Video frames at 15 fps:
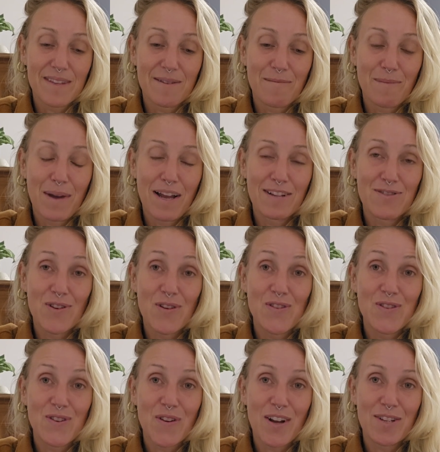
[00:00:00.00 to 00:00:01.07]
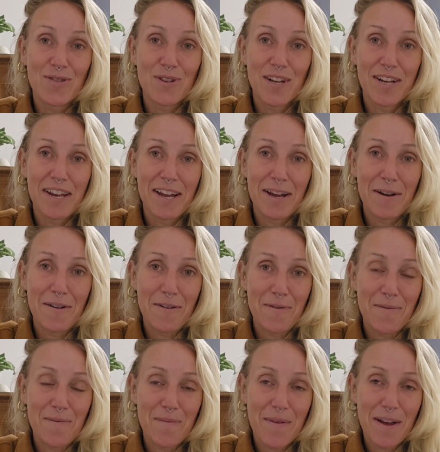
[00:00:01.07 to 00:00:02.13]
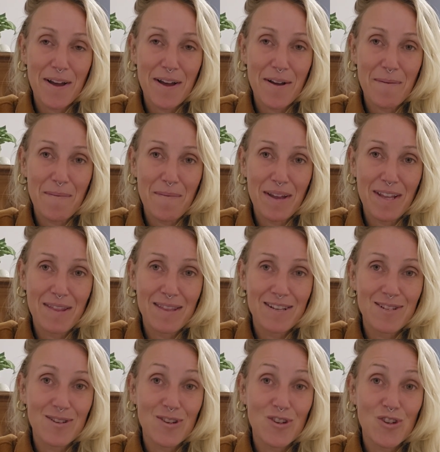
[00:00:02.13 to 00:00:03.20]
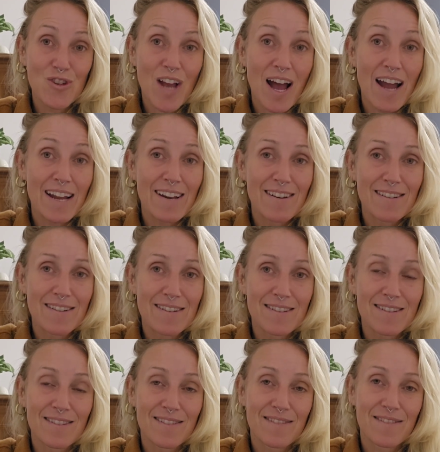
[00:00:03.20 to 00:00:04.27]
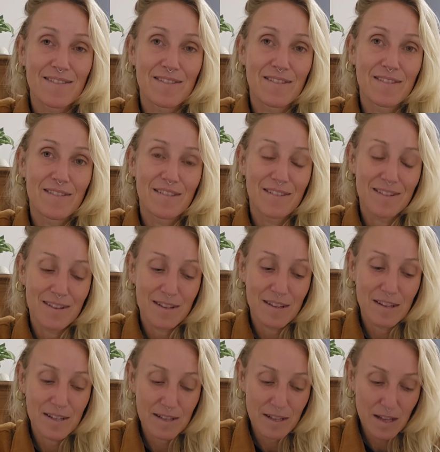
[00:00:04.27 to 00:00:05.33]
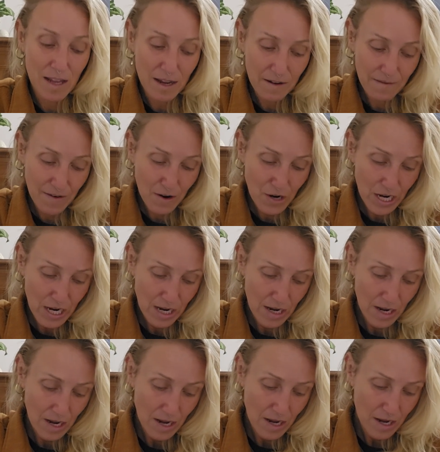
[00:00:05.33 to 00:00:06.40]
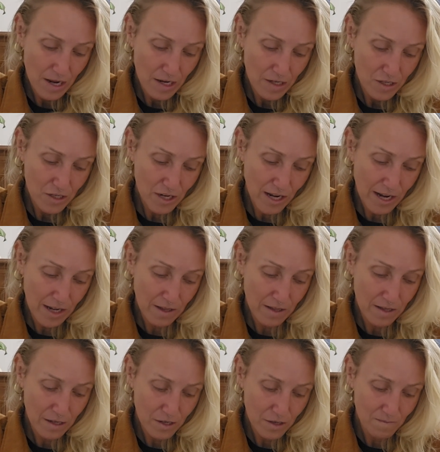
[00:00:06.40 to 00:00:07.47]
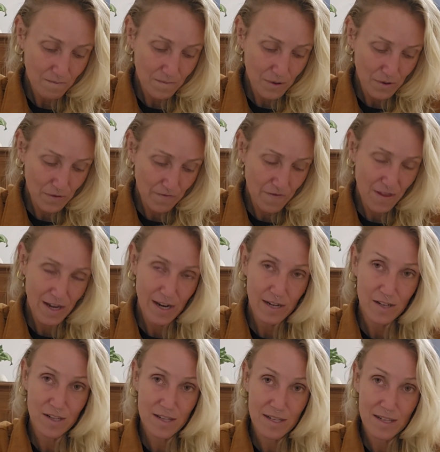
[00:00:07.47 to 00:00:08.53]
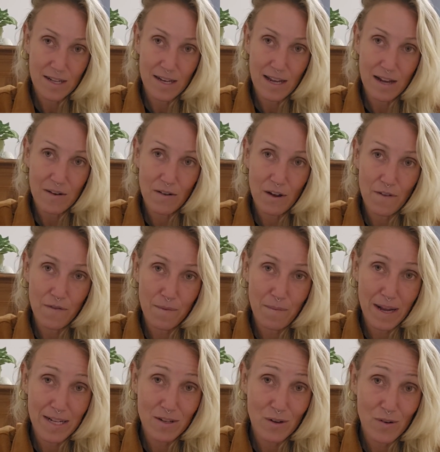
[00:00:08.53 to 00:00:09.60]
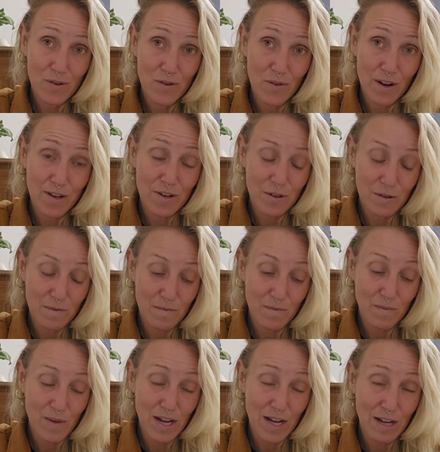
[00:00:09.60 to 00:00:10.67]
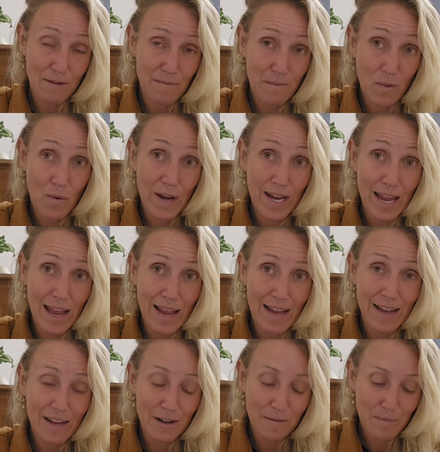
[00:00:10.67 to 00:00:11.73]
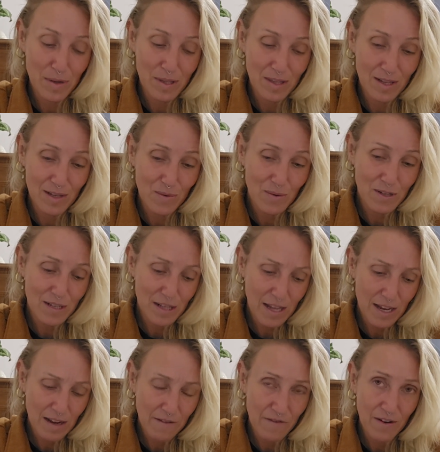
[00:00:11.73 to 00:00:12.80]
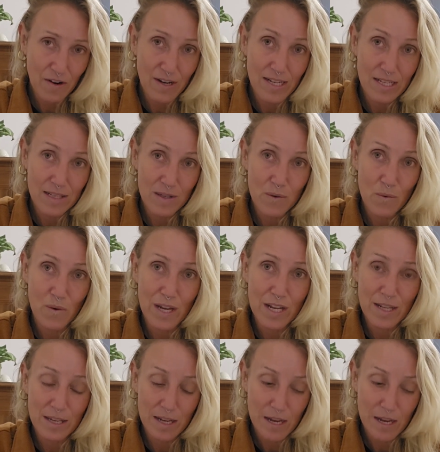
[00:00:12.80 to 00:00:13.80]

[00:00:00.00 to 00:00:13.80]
My toes are crunching now, in this shyness. It's this like very childish move that I just did now. And often my toes crunch more in anger, but this was like a very sweet